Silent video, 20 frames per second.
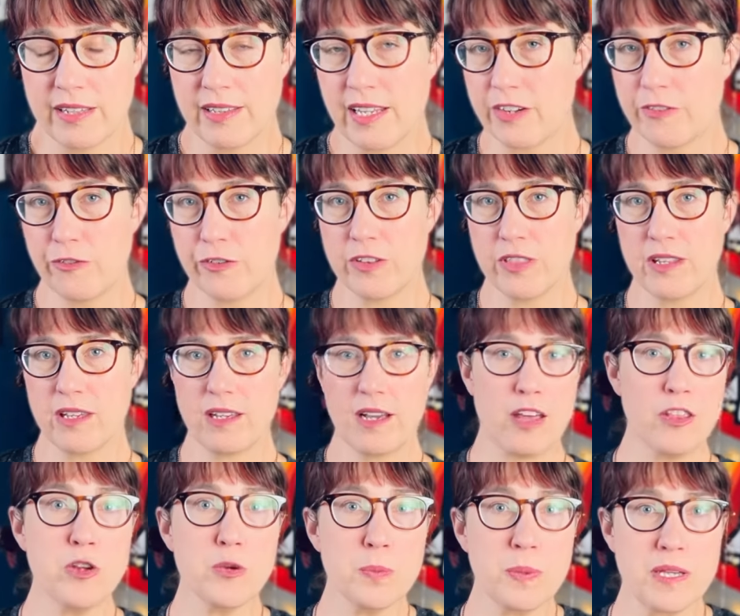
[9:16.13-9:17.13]
like for the
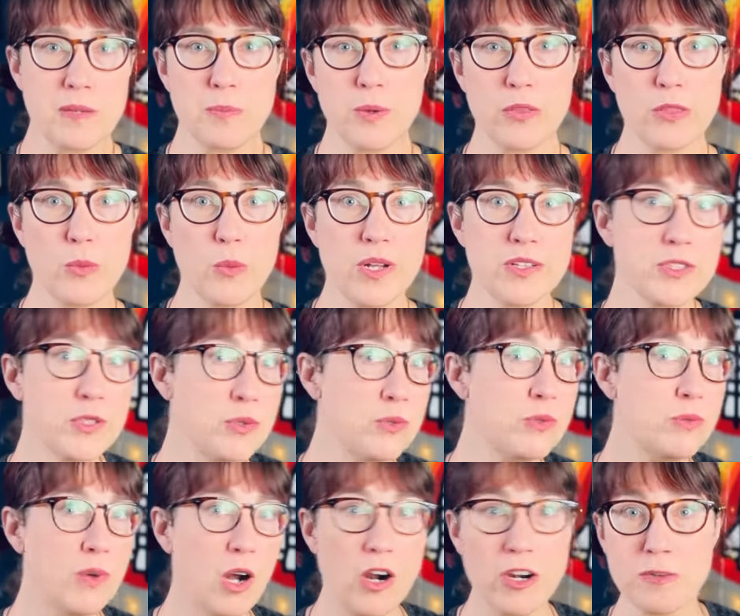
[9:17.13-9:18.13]
other people, the ones
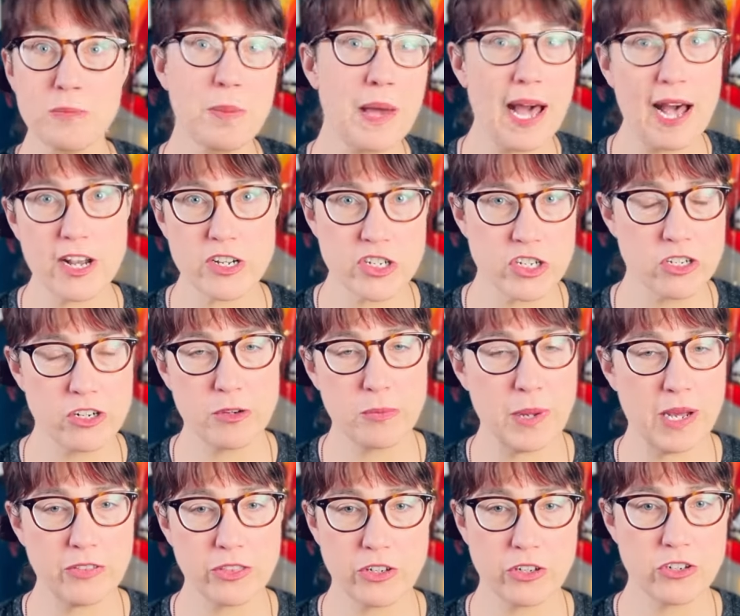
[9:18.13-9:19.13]
who aren't passionate
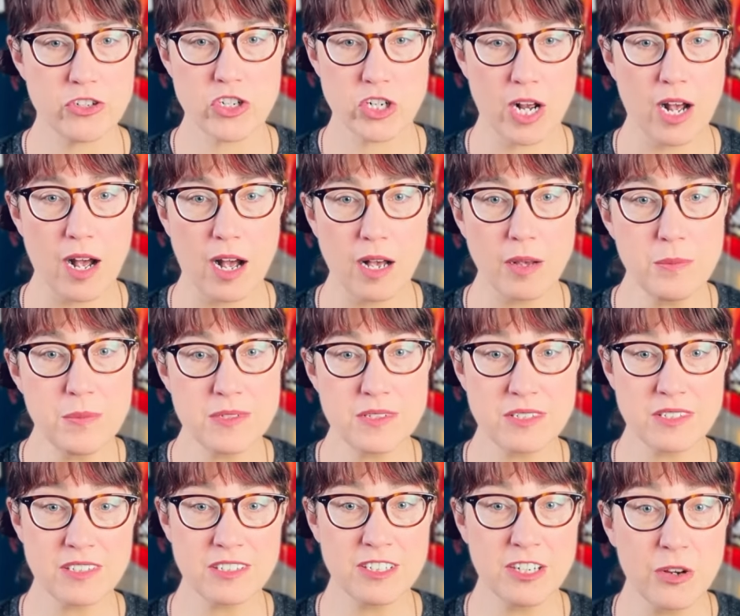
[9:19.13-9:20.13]
about their
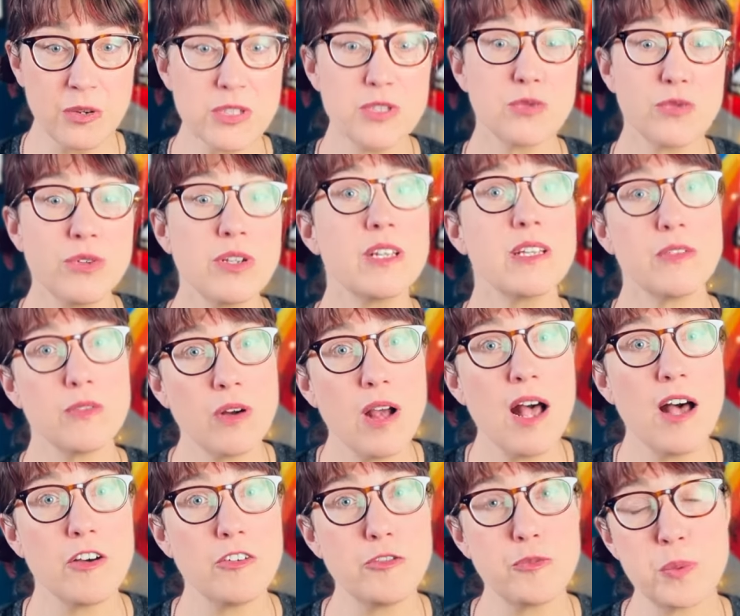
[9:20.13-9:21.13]
jobs, you know, it's really
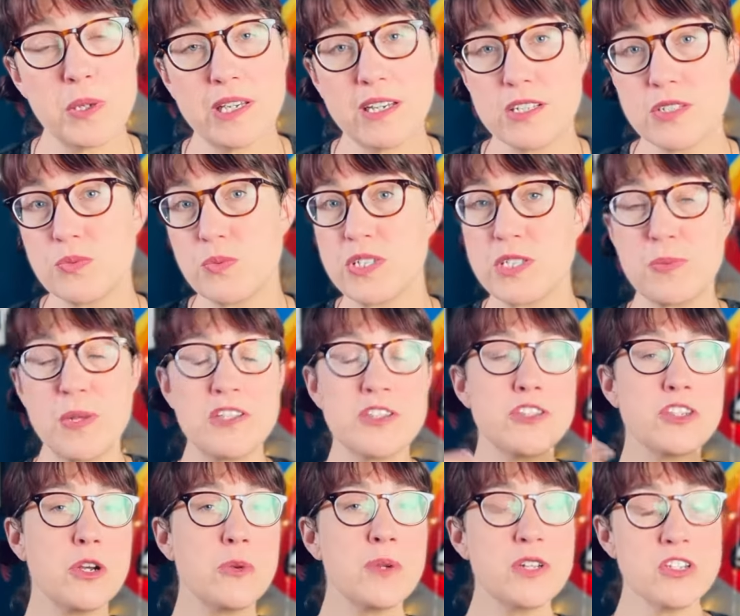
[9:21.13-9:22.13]
rough because we spend
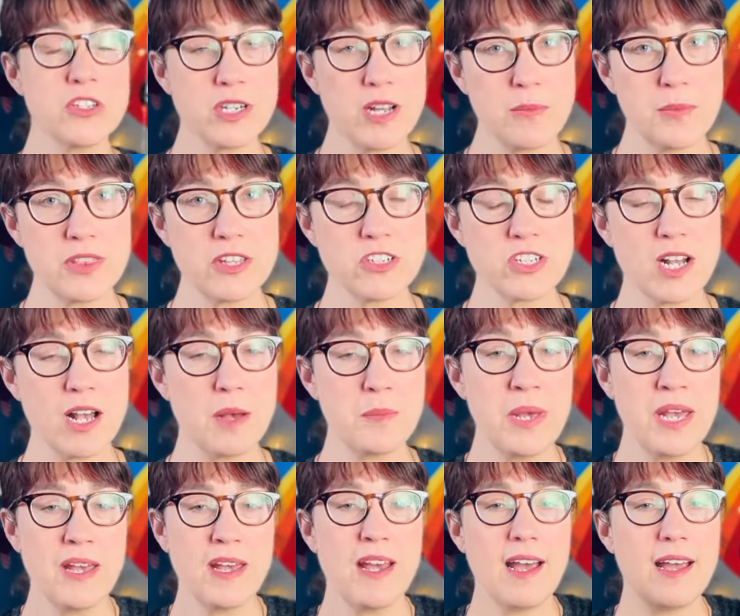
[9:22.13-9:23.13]
so much time at the job
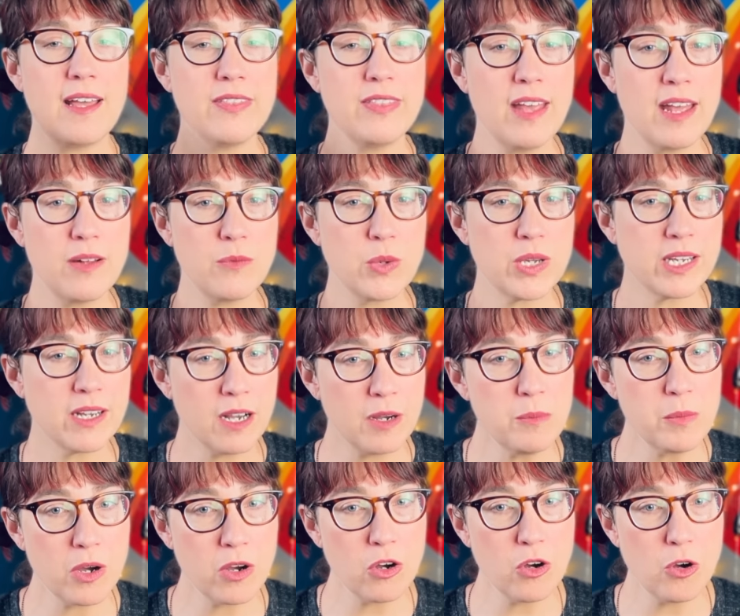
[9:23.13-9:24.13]
and then we
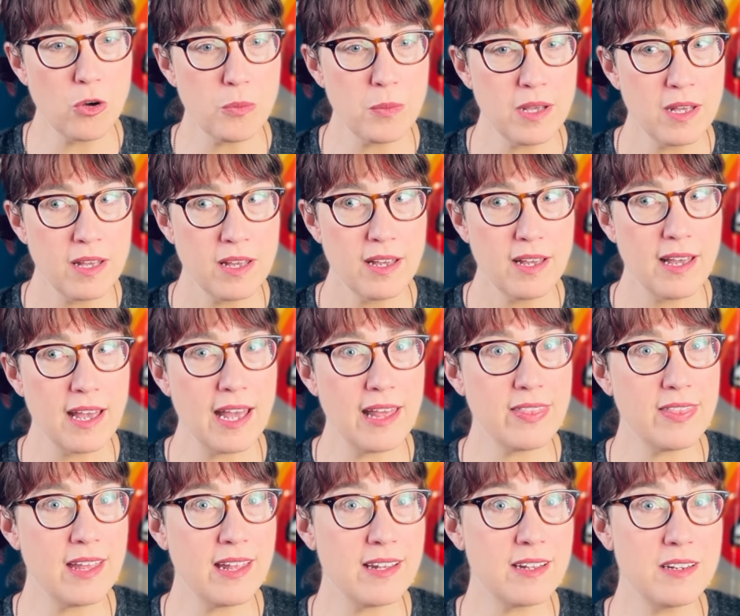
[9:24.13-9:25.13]
come home
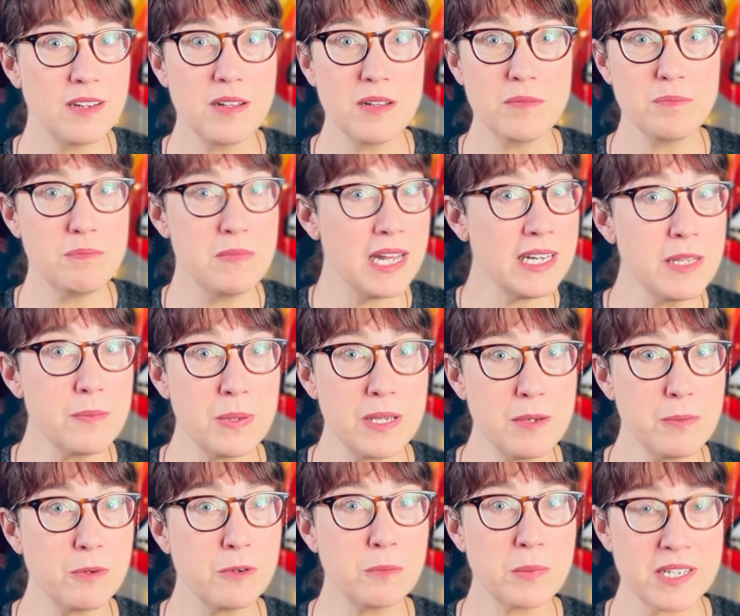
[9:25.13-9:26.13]
and then many
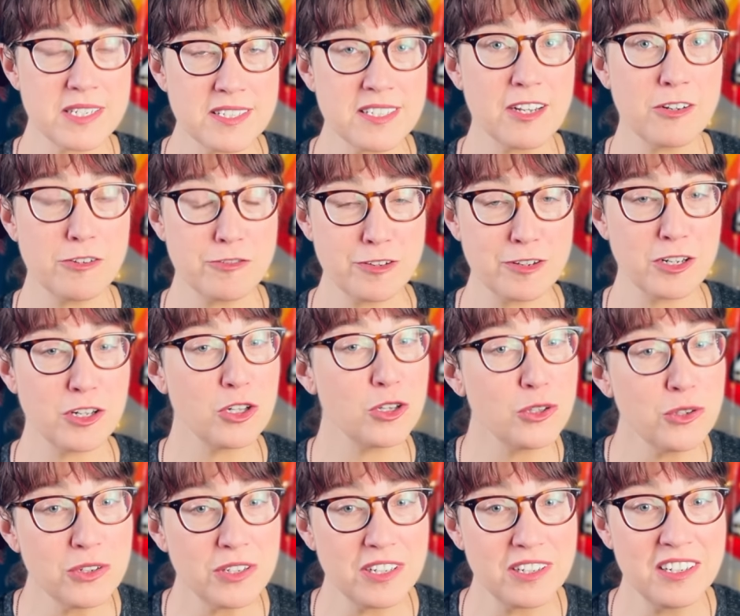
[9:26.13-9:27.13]
people, myself
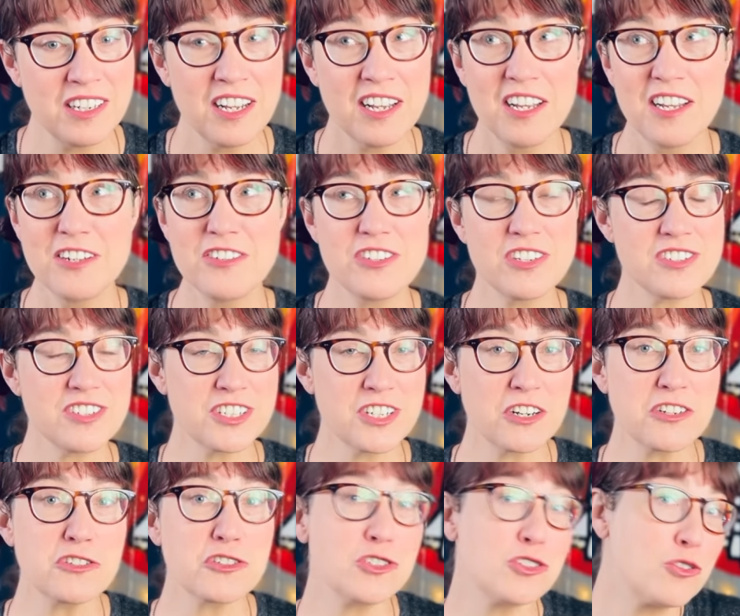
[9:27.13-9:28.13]
included, just
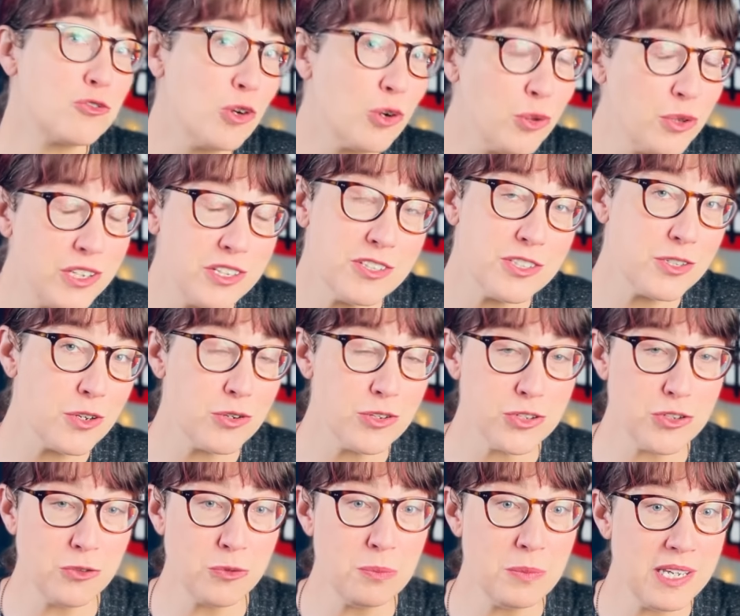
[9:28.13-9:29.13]
start scrolling
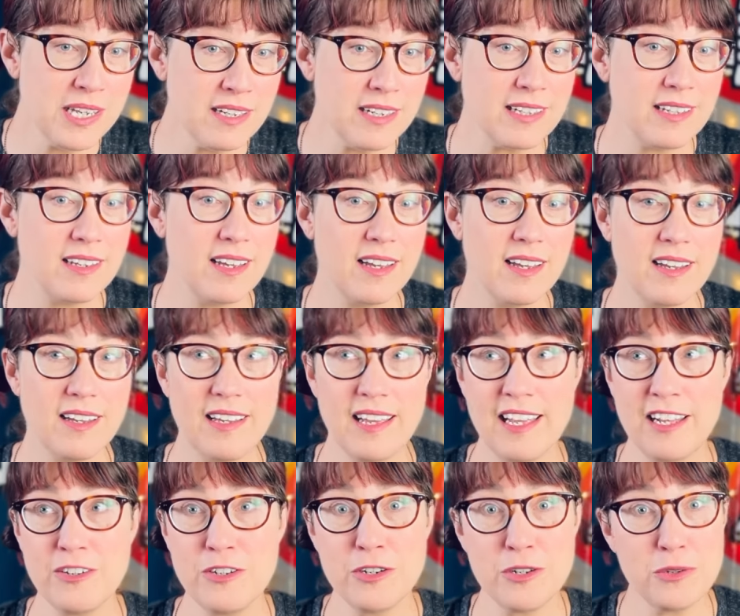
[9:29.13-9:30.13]
social media
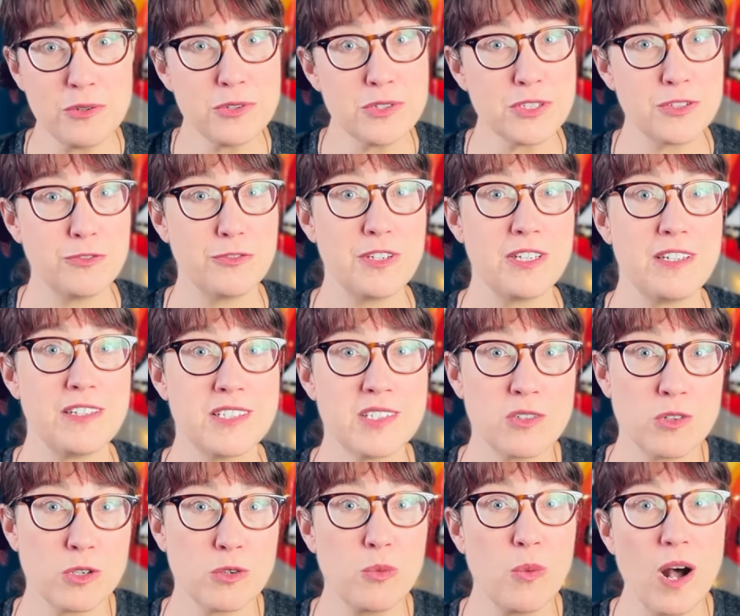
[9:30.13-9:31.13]
and news feeds
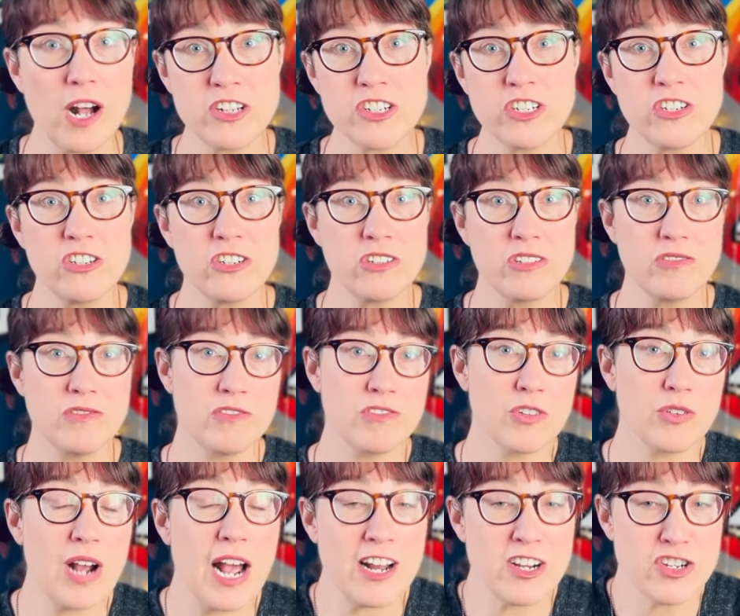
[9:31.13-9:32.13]
or watching
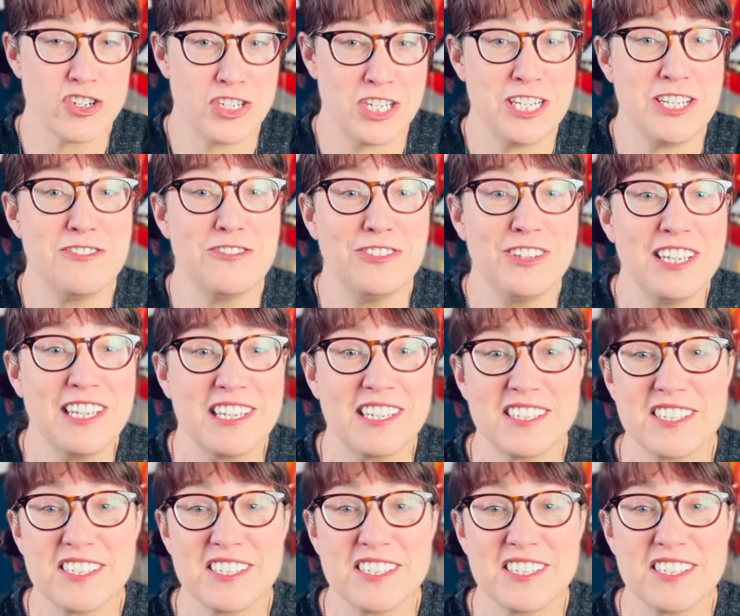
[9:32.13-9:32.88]
trash T V.